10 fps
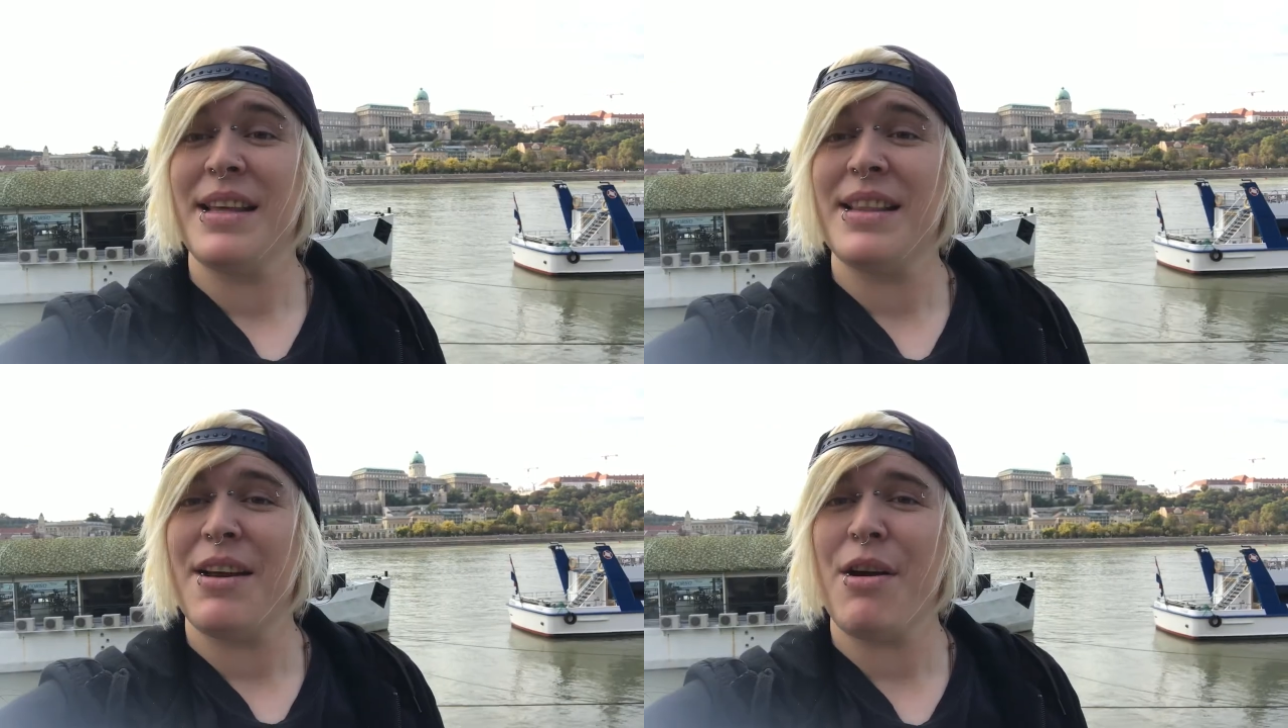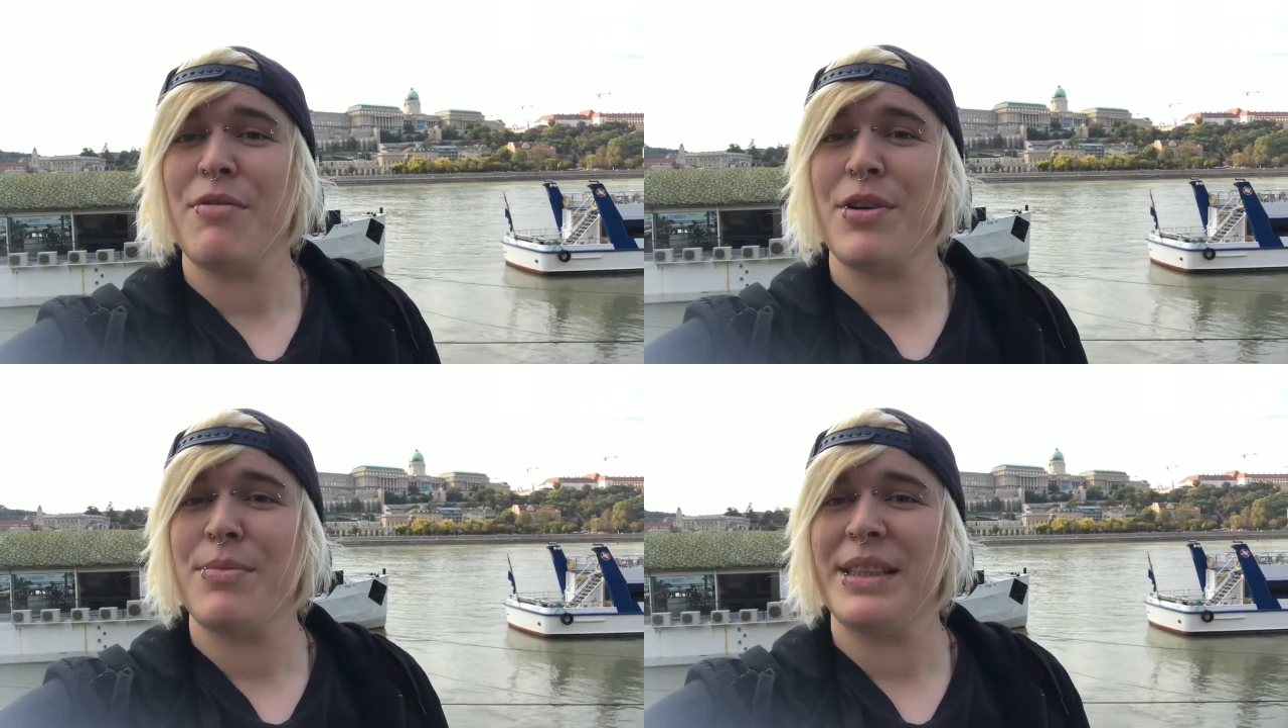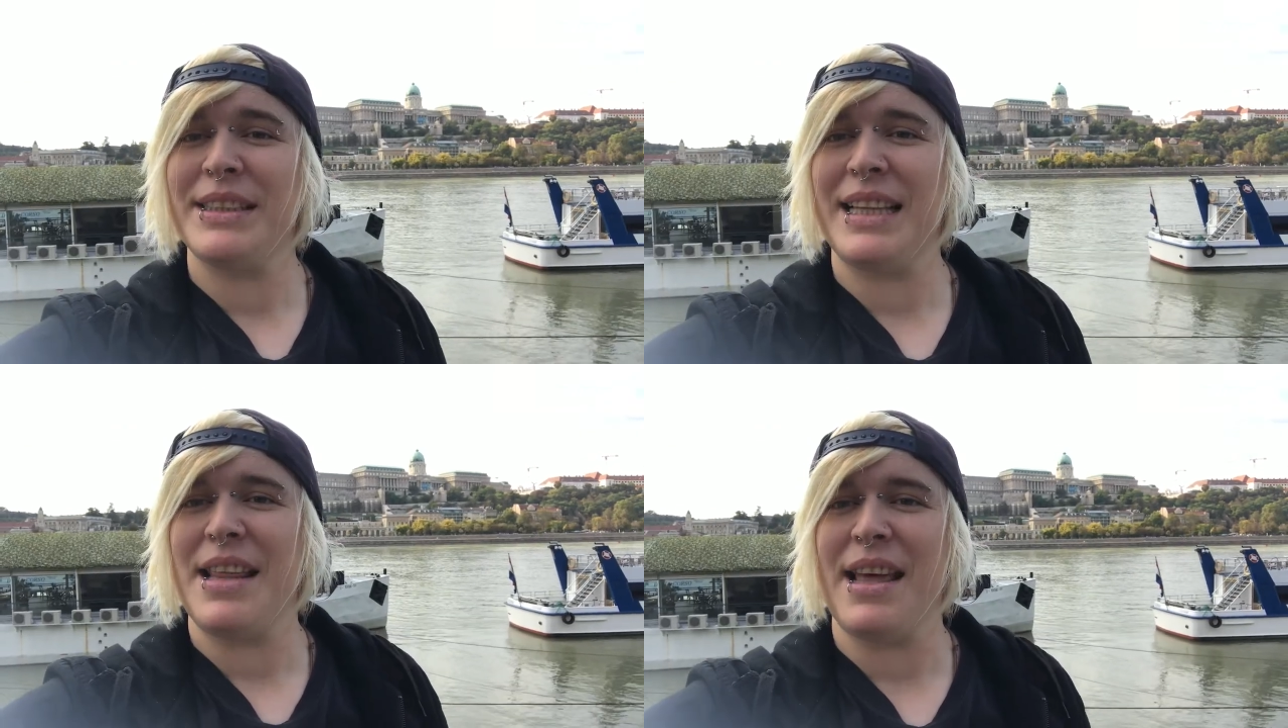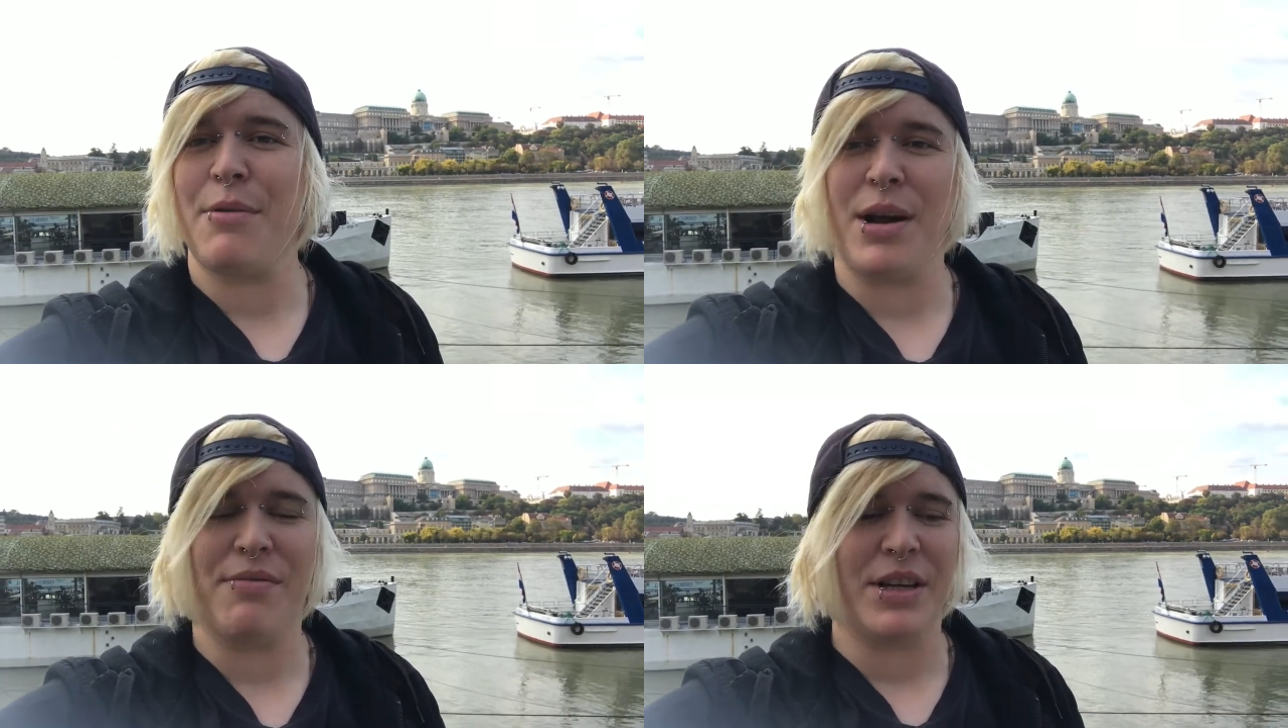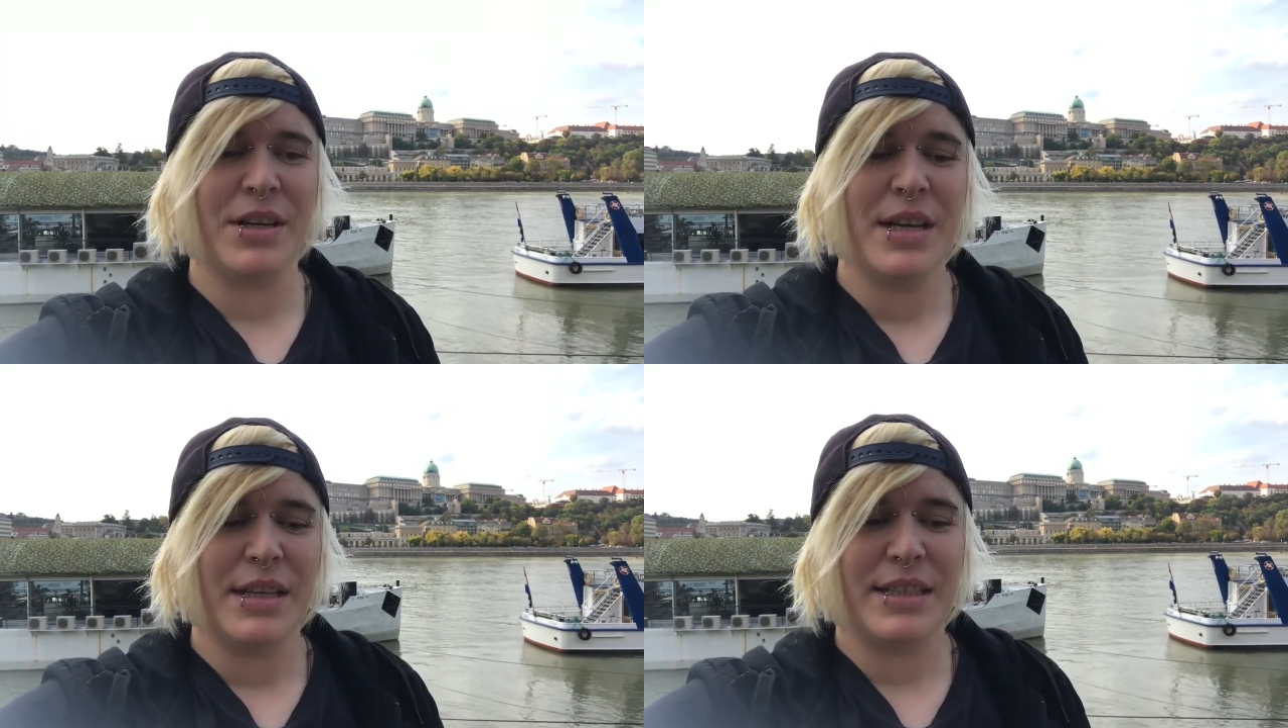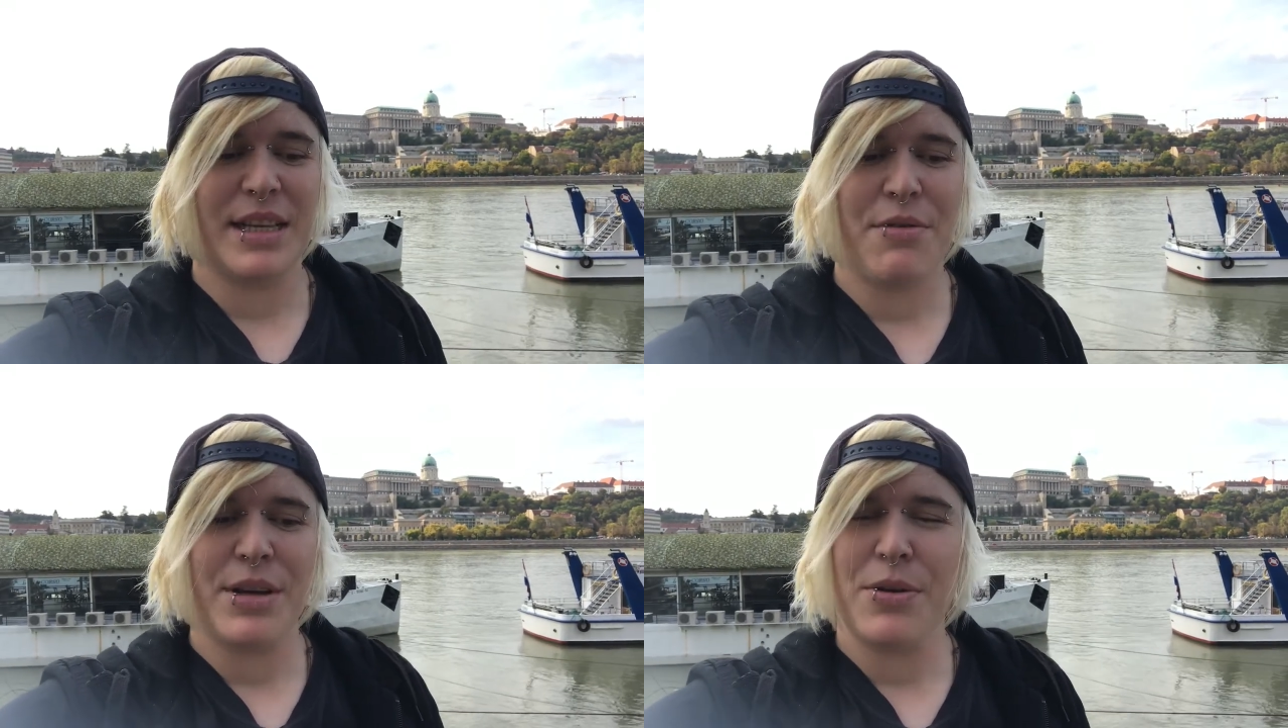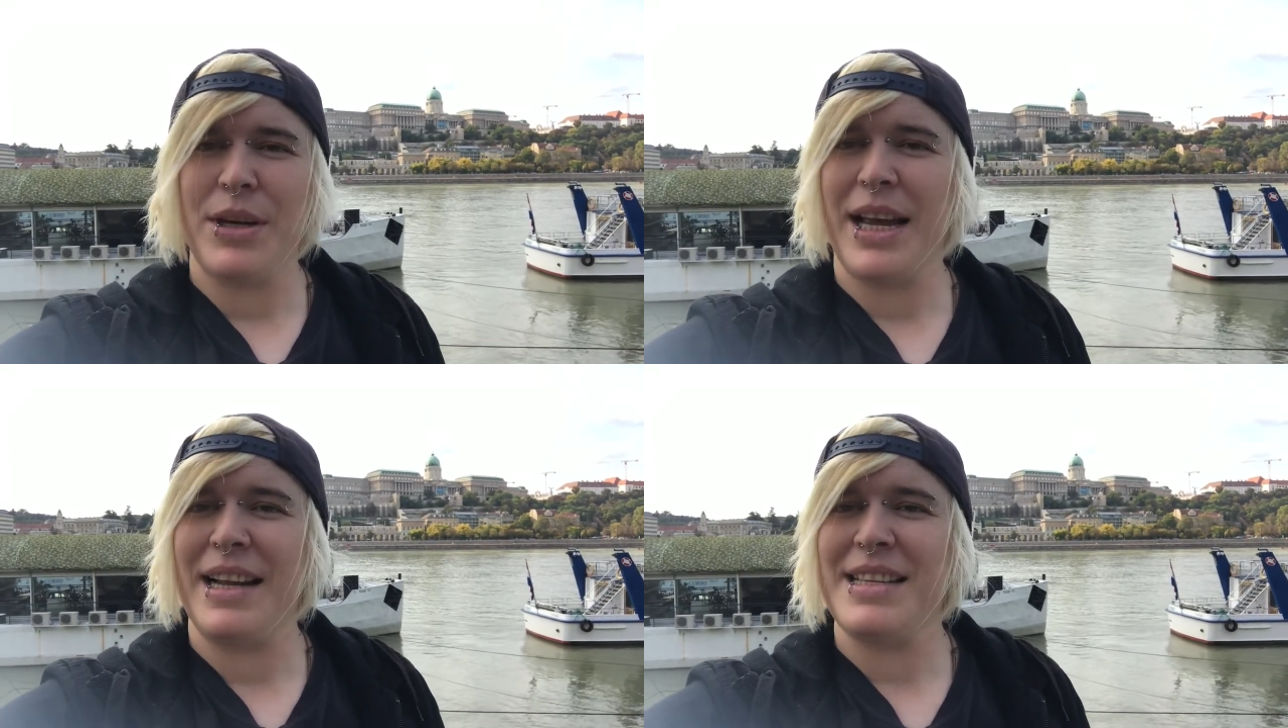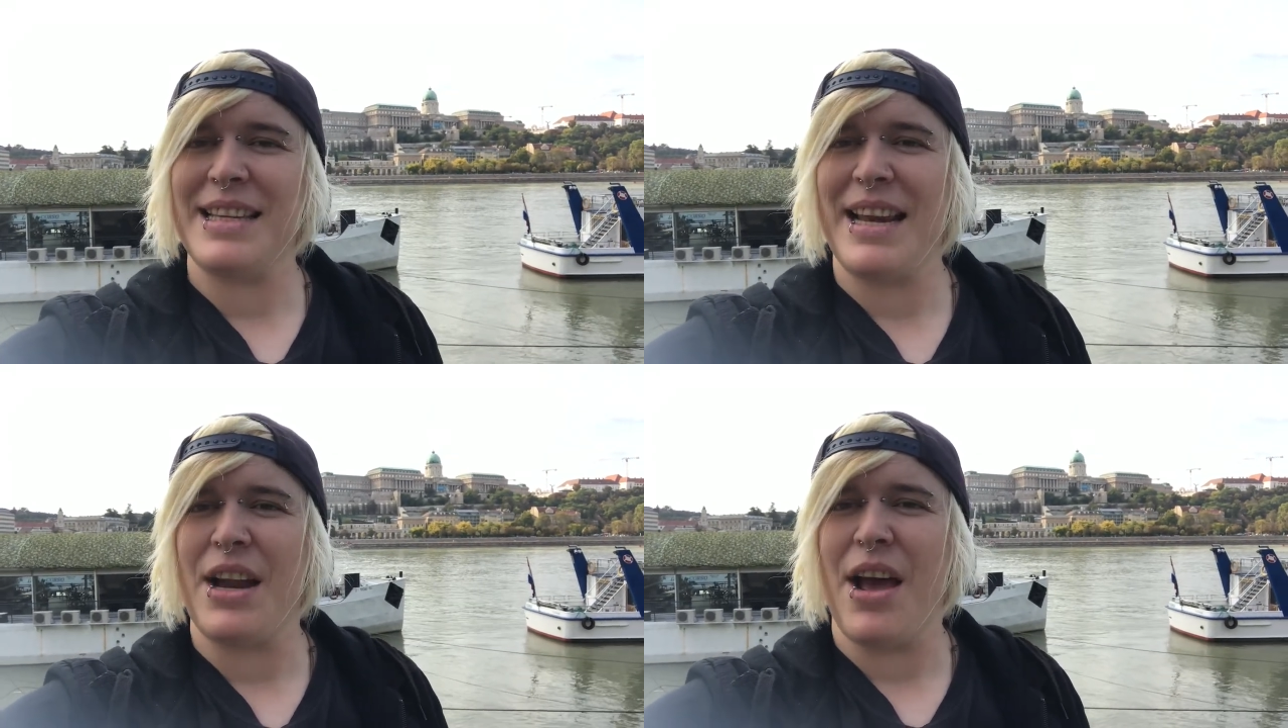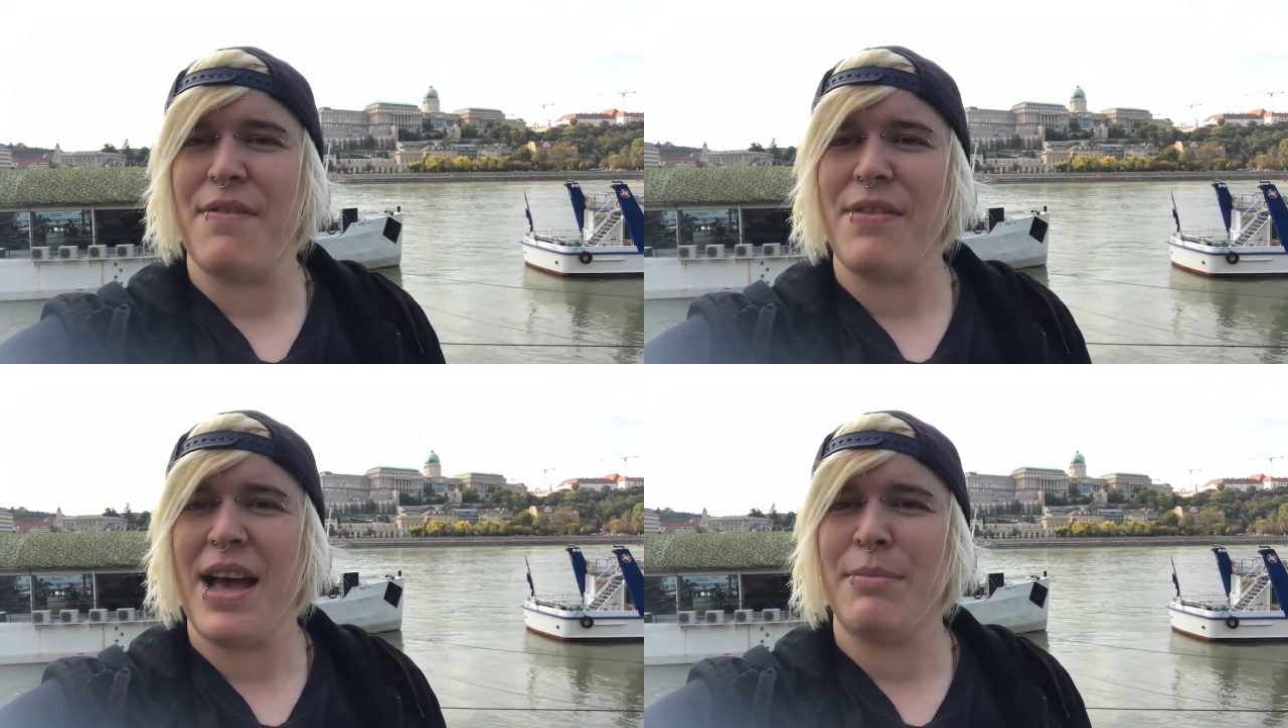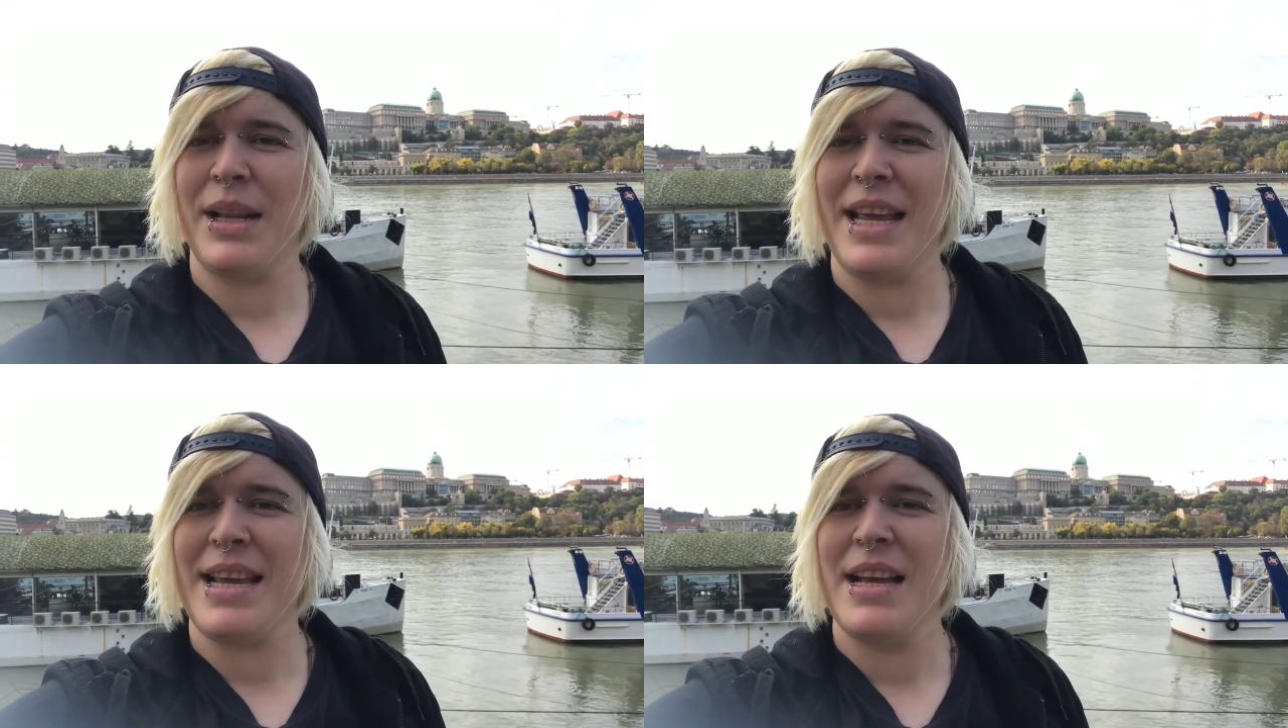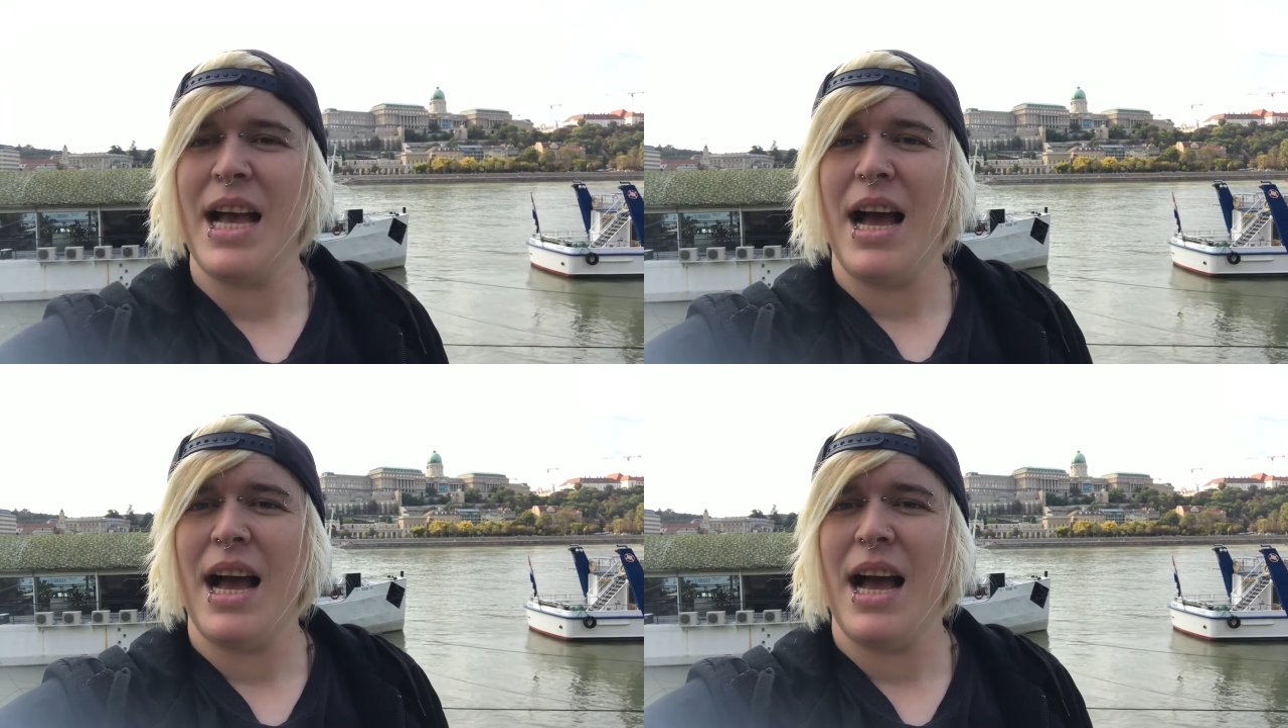There are rumours that there were other serial killers in her family.